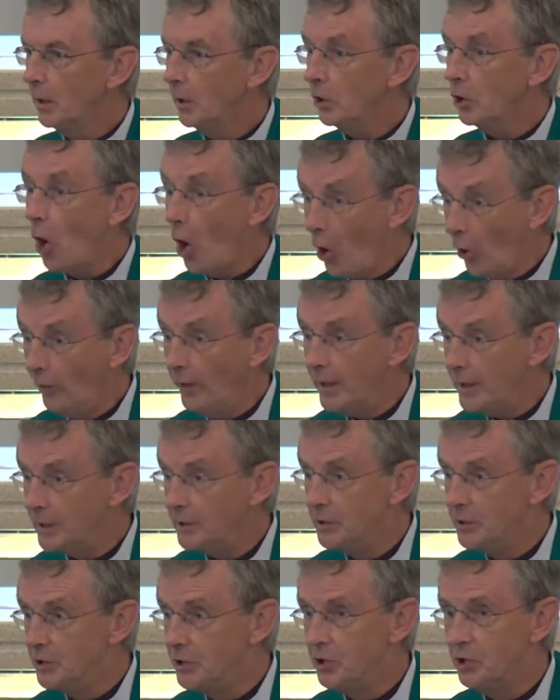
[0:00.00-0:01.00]

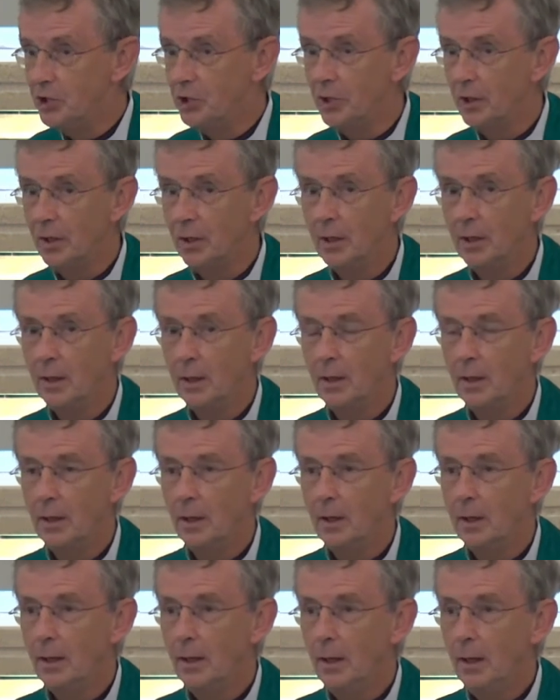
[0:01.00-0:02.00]
courage,
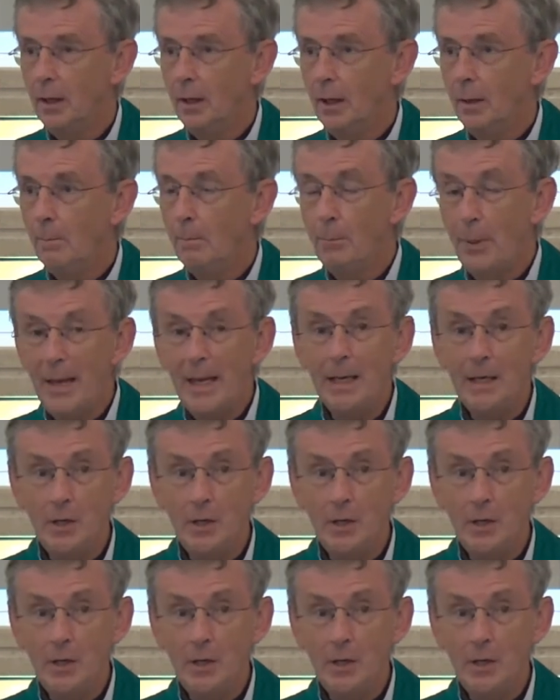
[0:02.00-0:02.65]
be